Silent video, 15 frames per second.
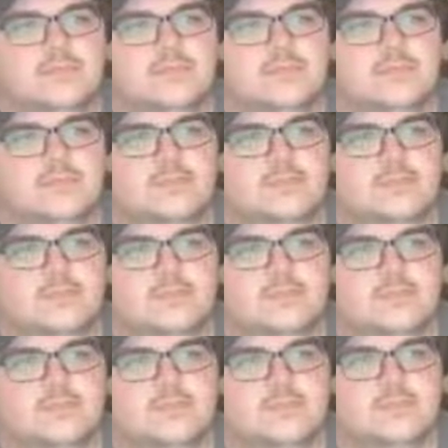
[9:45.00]

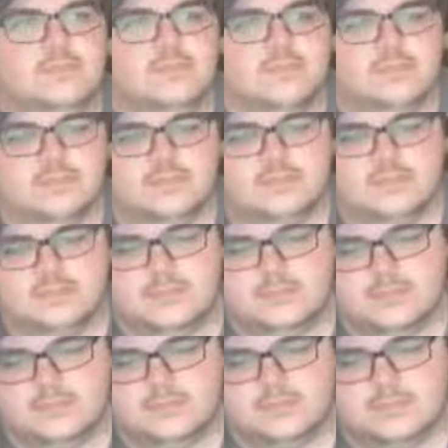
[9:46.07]

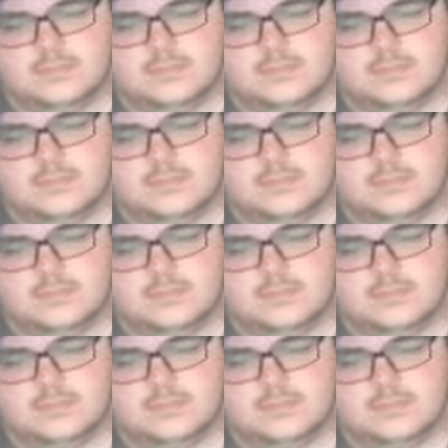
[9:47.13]
(silent)